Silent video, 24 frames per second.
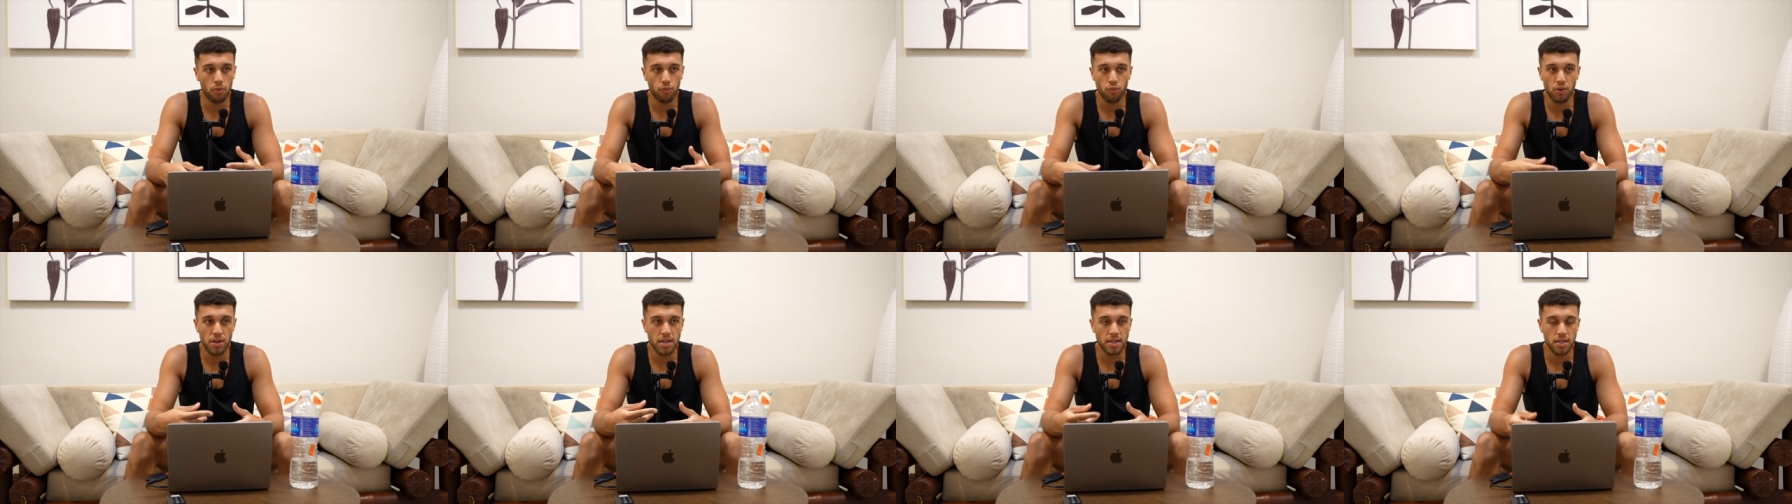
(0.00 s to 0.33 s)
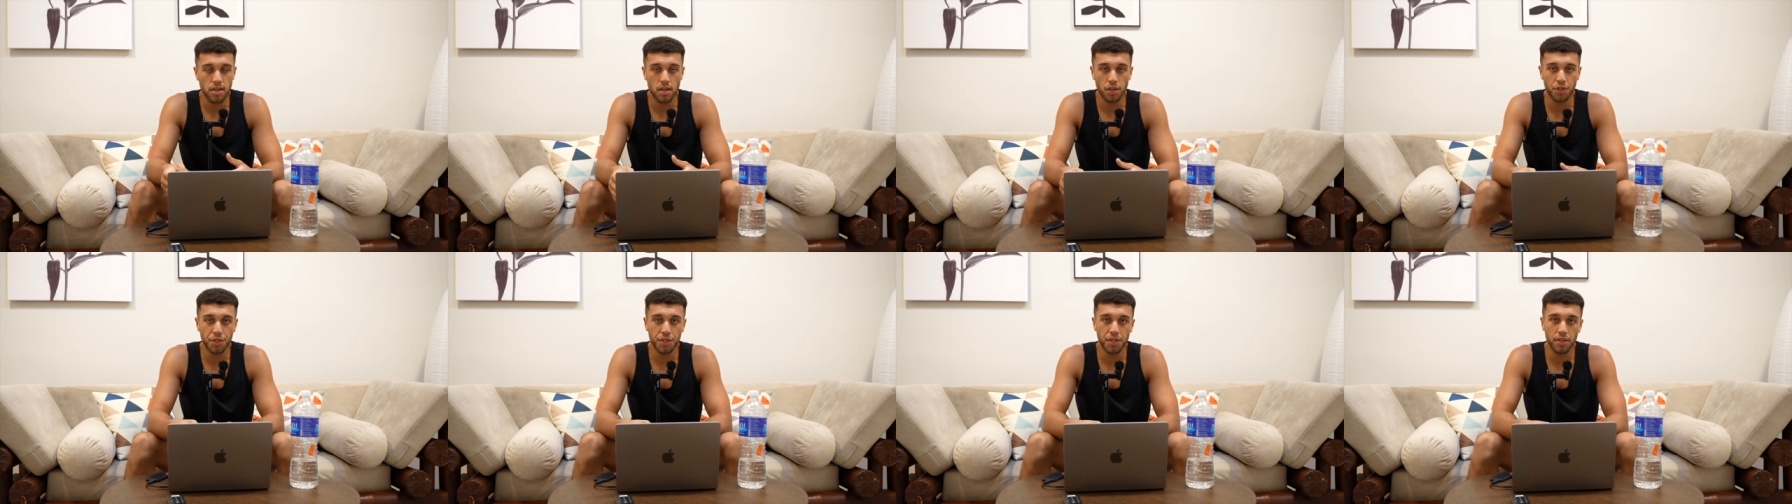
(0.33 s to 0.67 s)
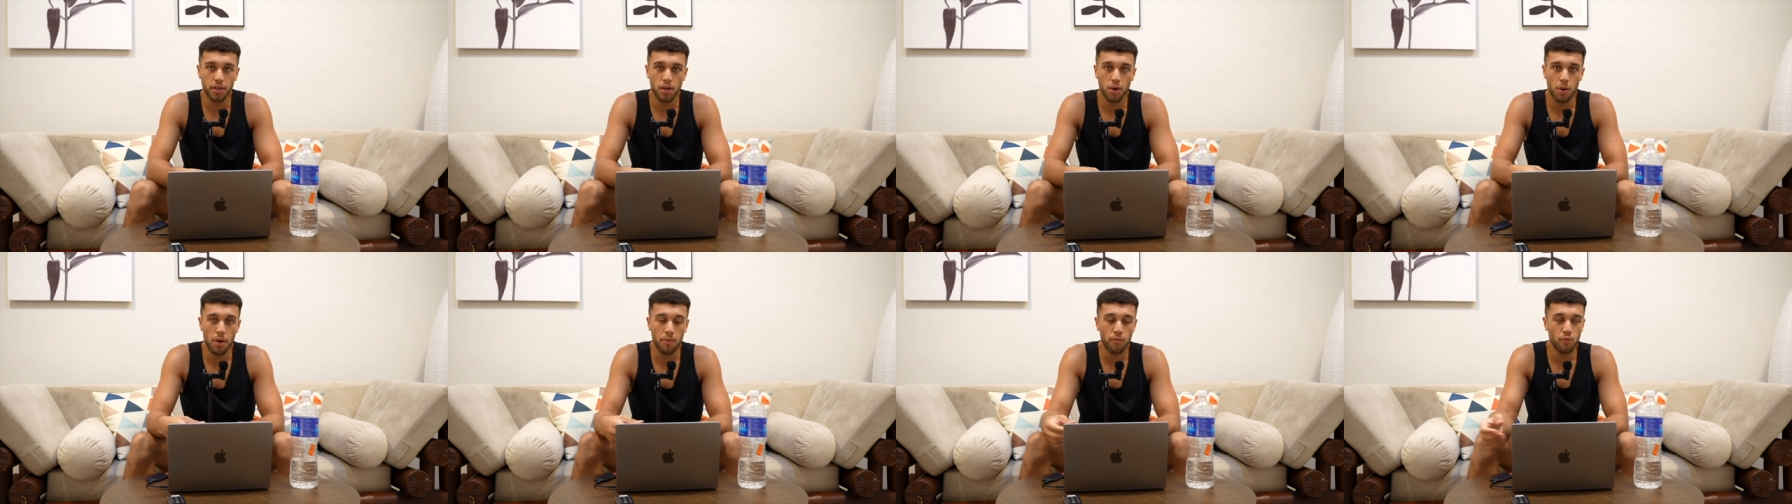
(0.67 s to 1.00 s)
research it
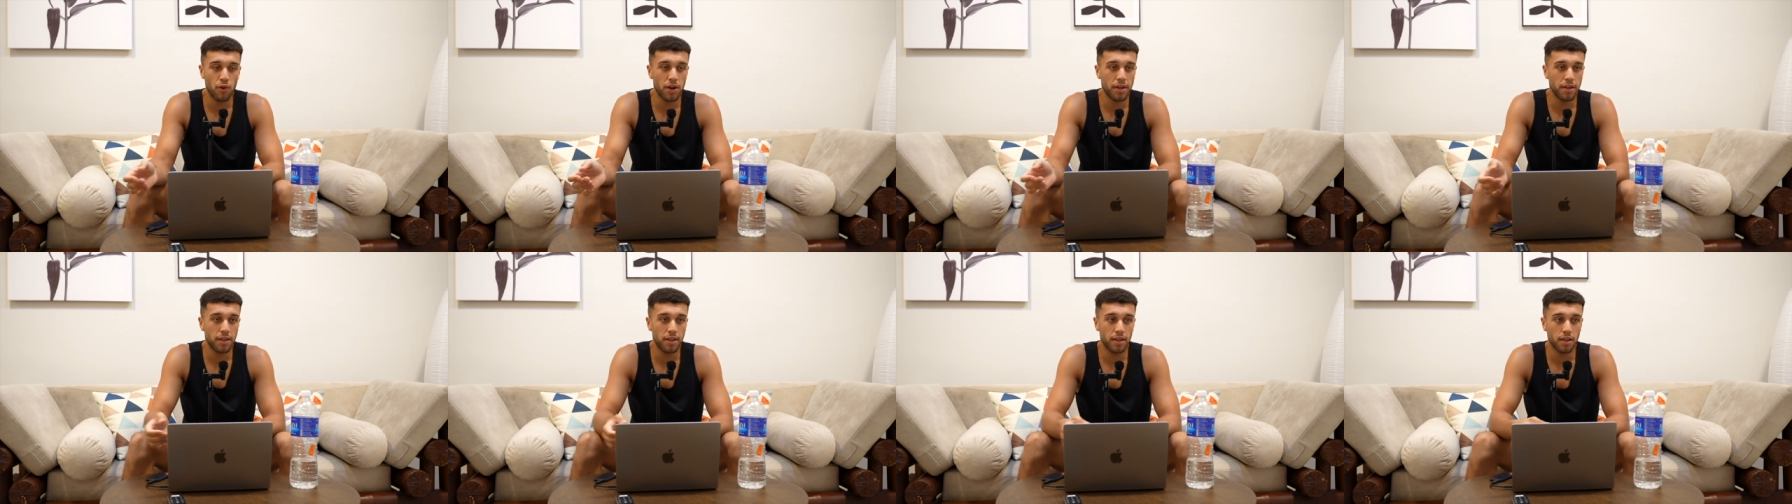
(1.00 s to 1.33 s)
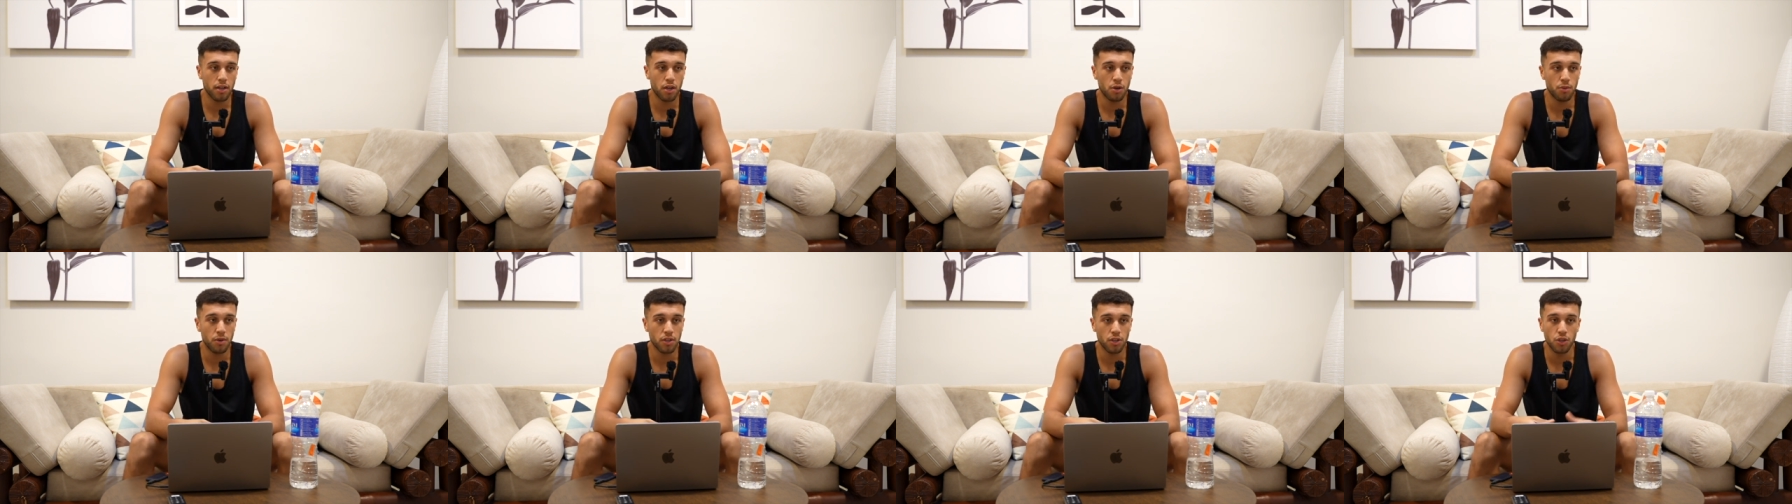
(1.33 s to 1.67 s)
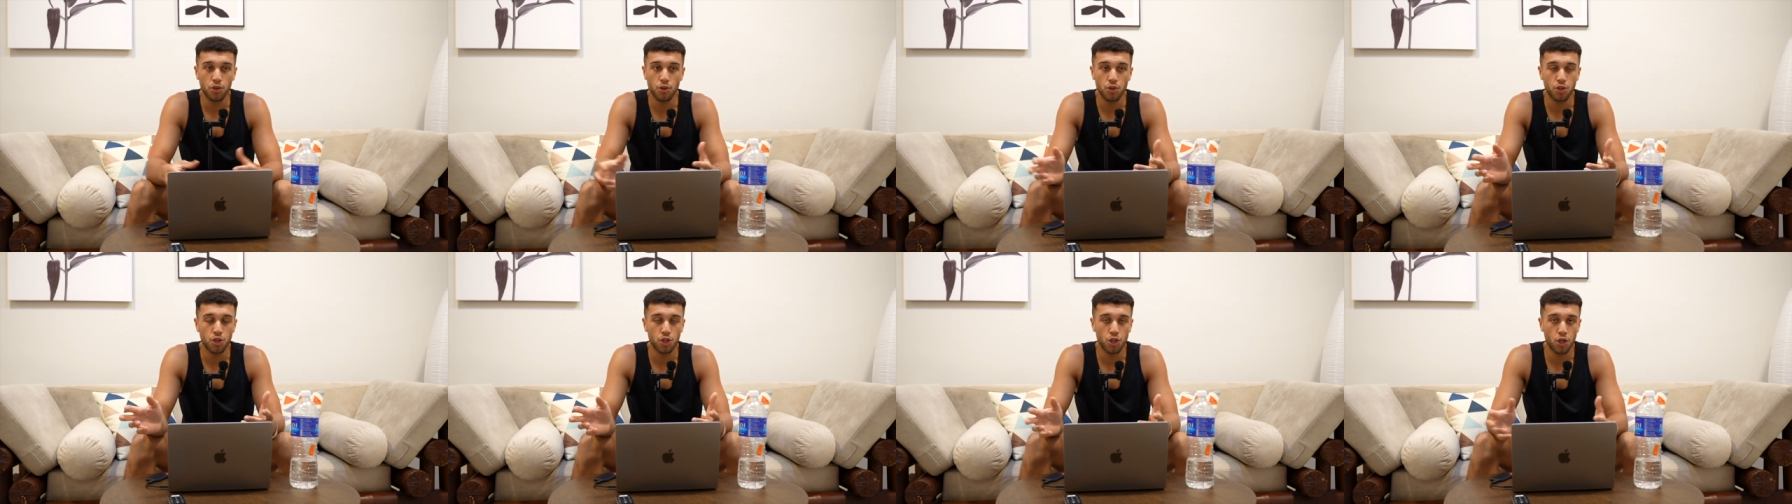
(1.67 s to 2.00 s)
go on reddit go on
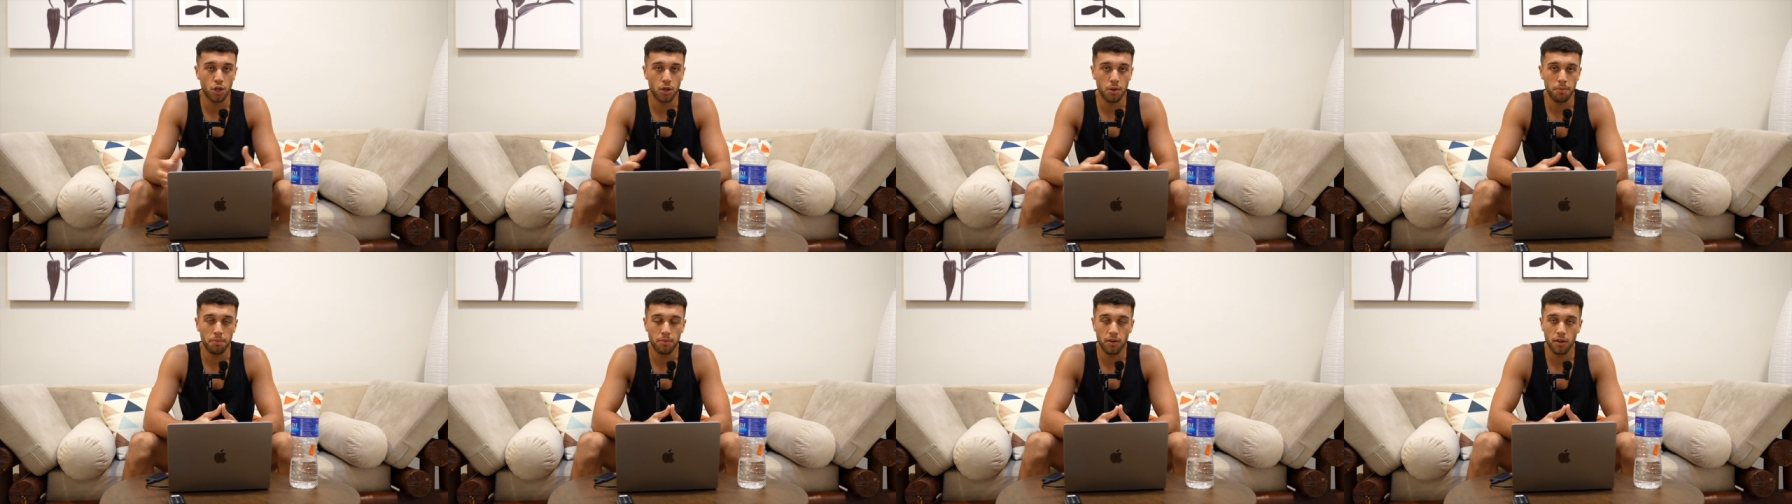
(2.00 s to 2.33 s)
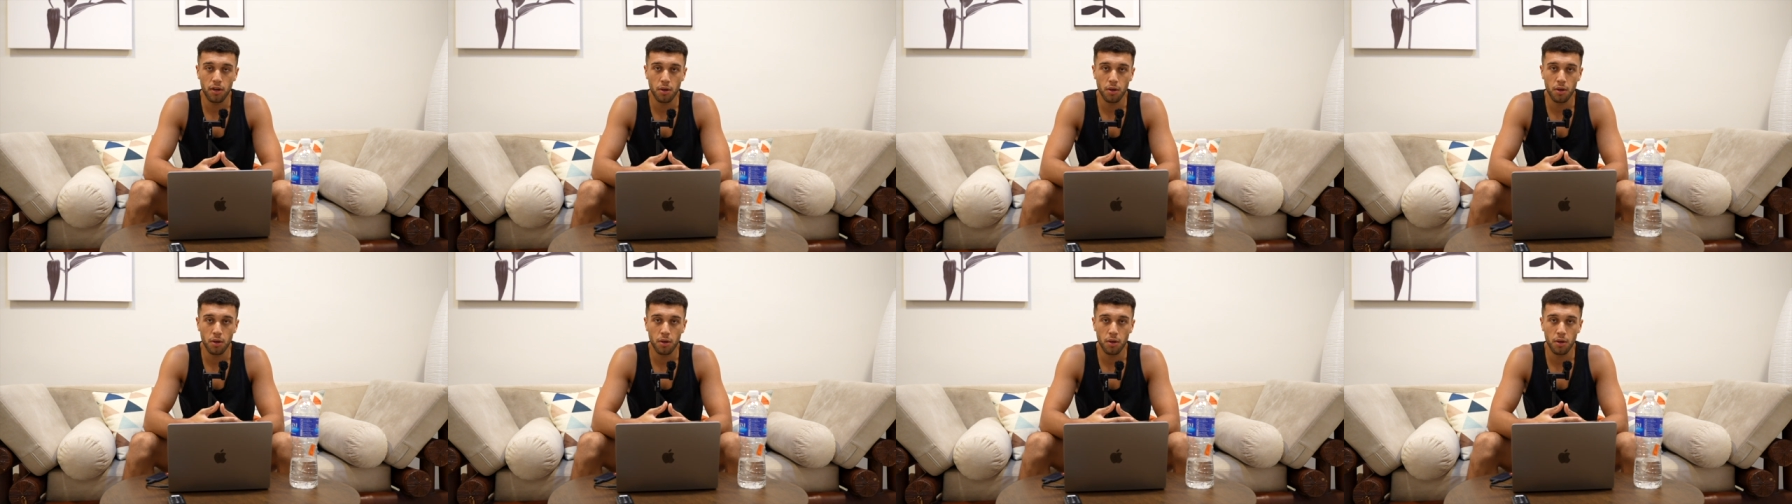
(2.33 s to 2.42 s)
youtube